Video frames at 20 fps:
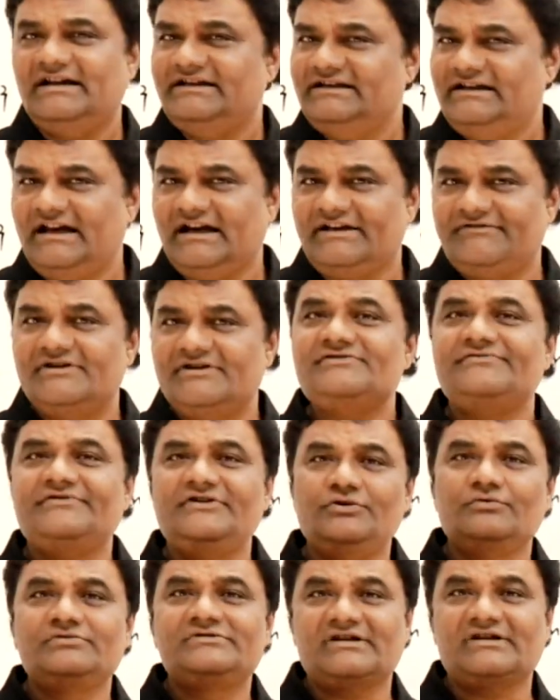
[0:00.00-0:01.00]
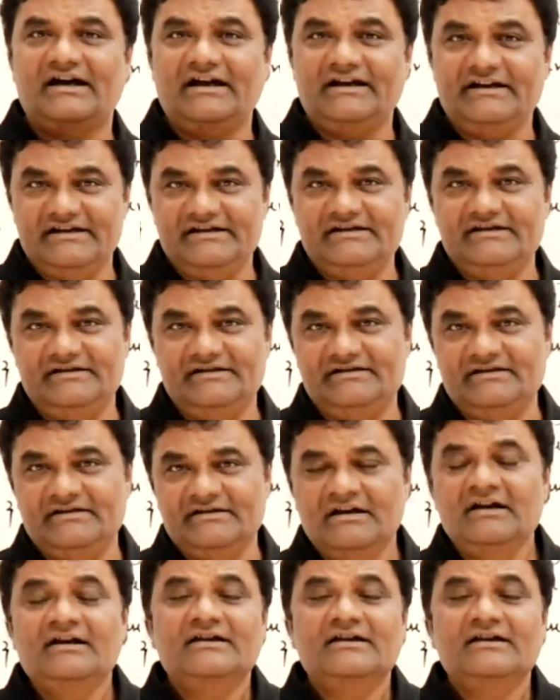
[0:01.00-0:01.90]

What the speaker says: any language, we use IDE.